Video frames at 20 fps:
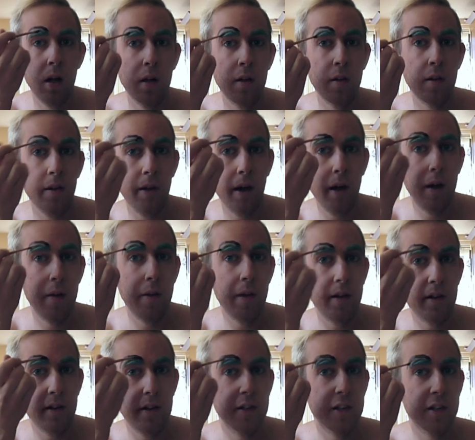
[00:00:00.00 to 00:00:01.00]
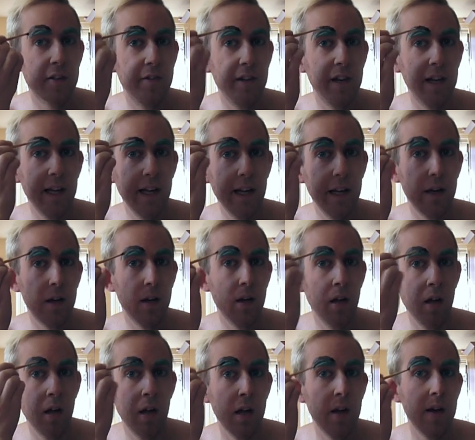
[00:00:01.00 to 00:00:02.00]
So that, and then just fill it in.
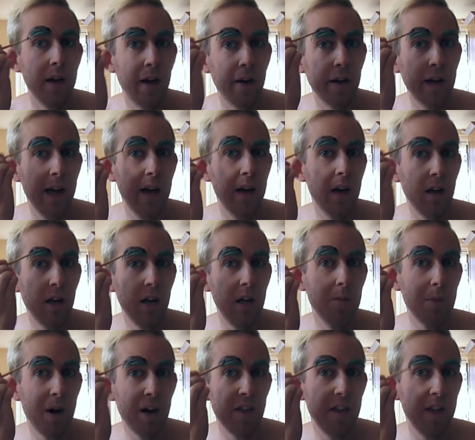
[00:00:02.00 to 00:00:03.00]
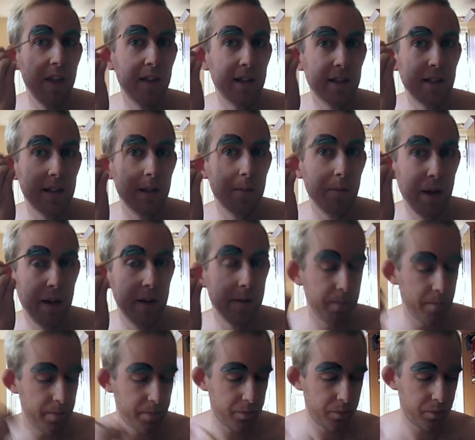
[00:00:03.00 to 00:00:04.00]
Now again, you might think this is a bit
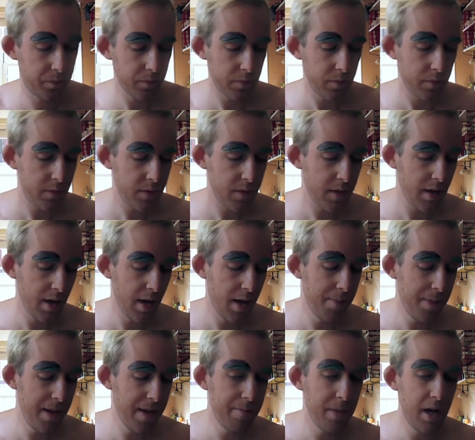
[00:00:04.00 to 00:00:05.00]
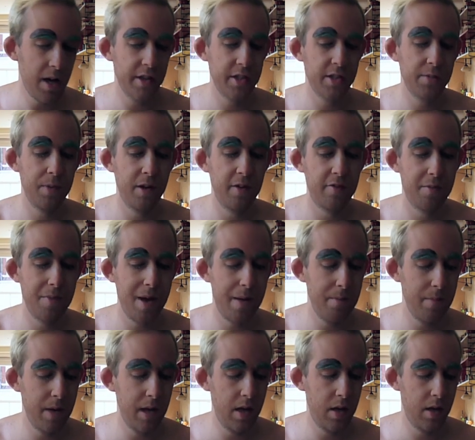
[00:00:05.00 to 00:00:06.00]
much, but
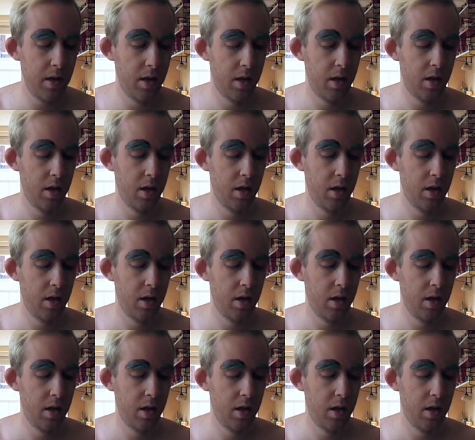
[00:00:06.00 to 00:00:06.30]
remember,